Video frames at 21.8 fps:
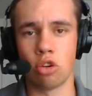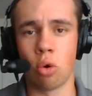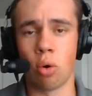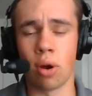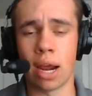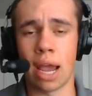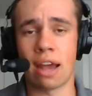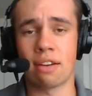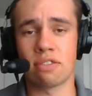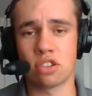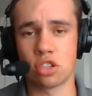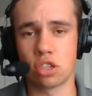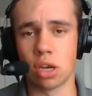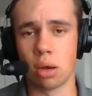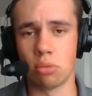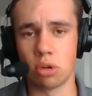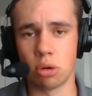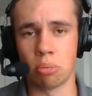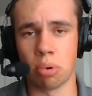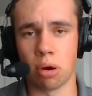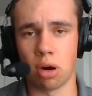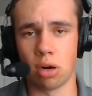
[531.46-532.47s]
you're going to have
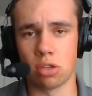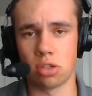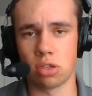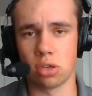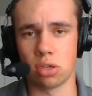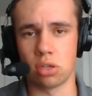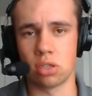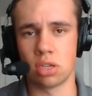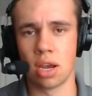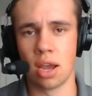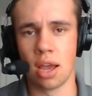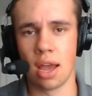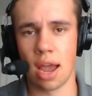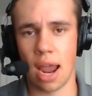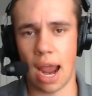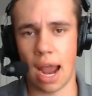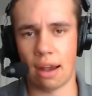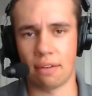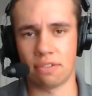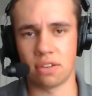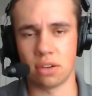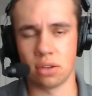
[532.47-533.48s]
some departures
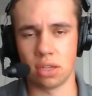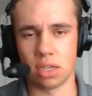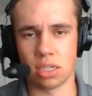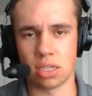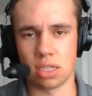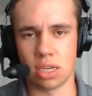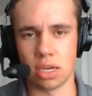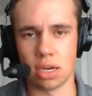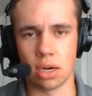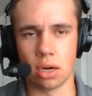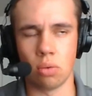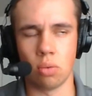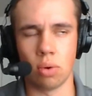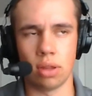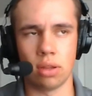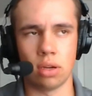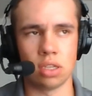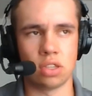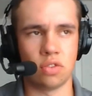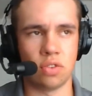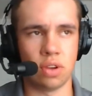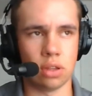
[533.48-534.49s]
after this year,
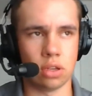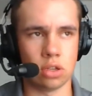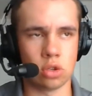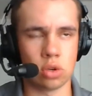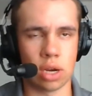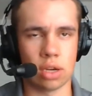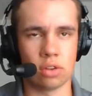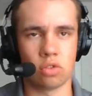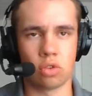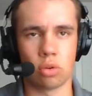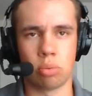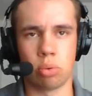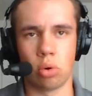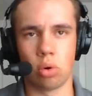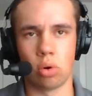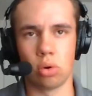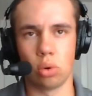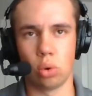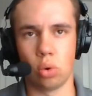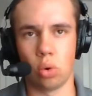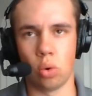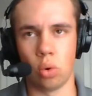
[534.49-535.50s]
whether it's via the transfer
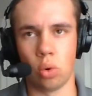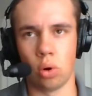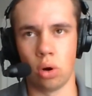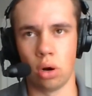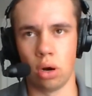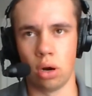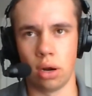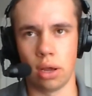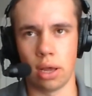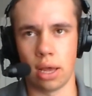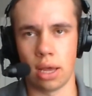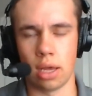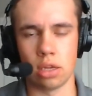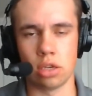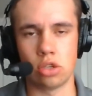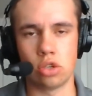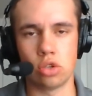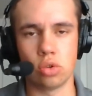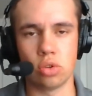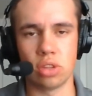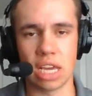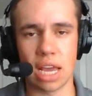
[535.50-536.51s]
portal or
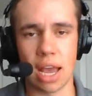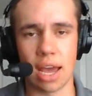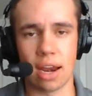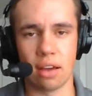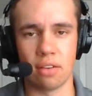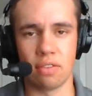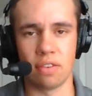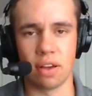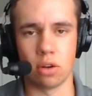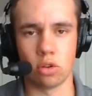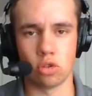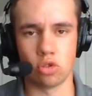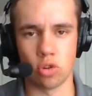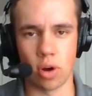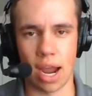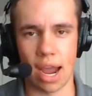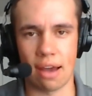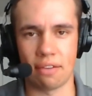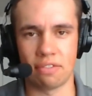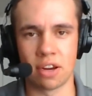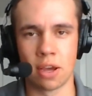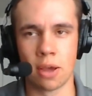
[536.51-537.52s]
to the NFL
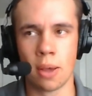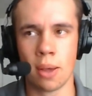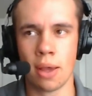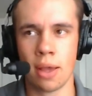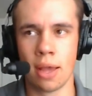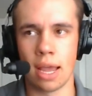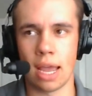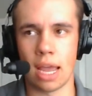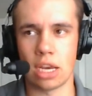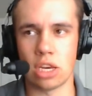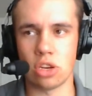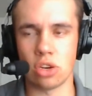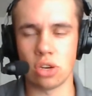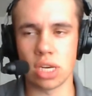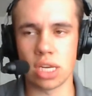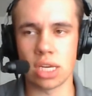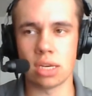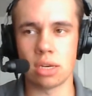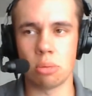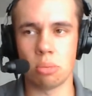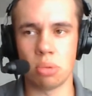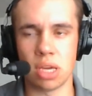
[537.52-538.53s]
draft. And you
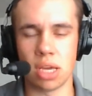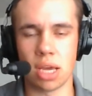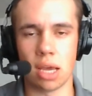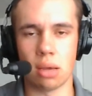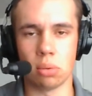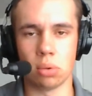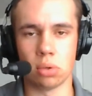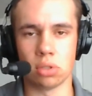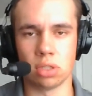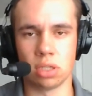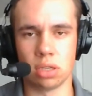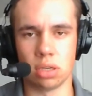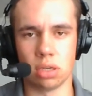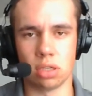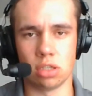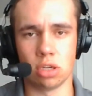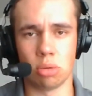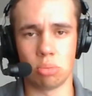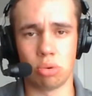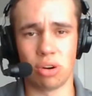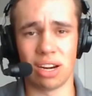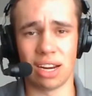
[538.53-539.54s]
need to be able to
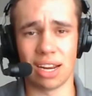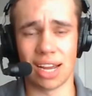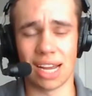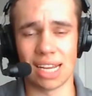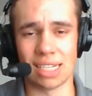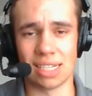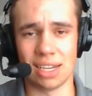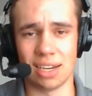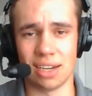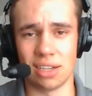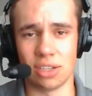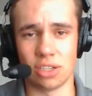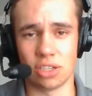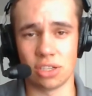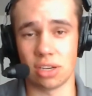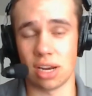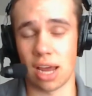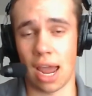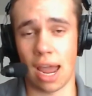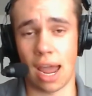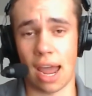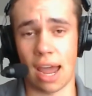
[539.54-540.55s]
bring guys in and
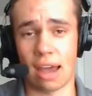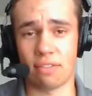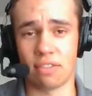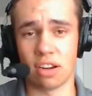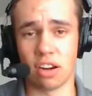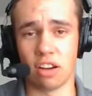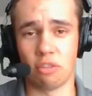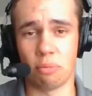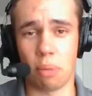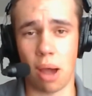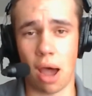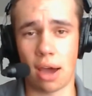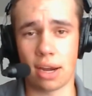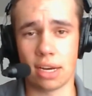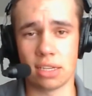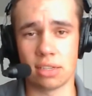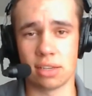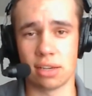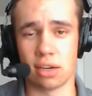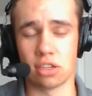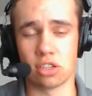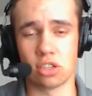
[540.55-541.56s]
just have enough
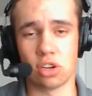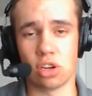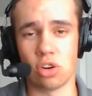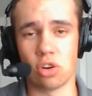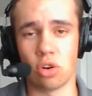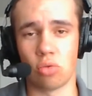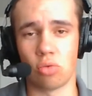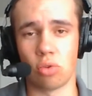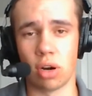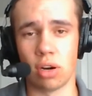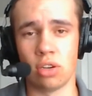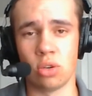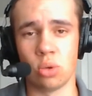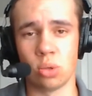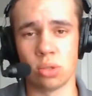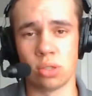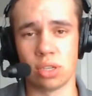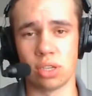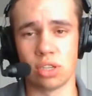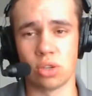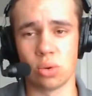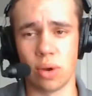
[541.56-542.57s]
bodies there so you don't run into a
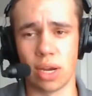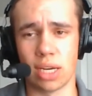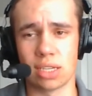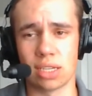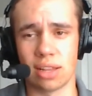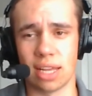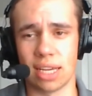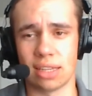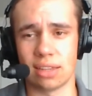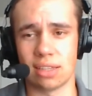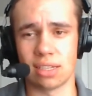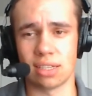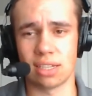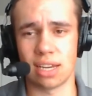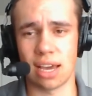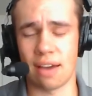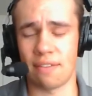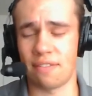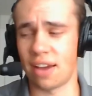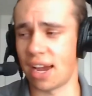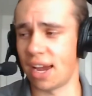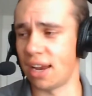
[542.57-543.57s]
situation like this
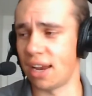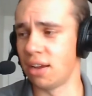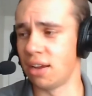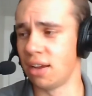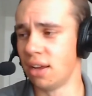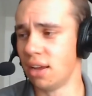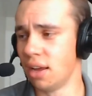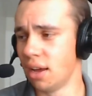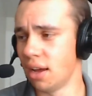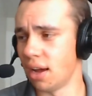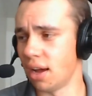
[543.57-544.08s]
staff had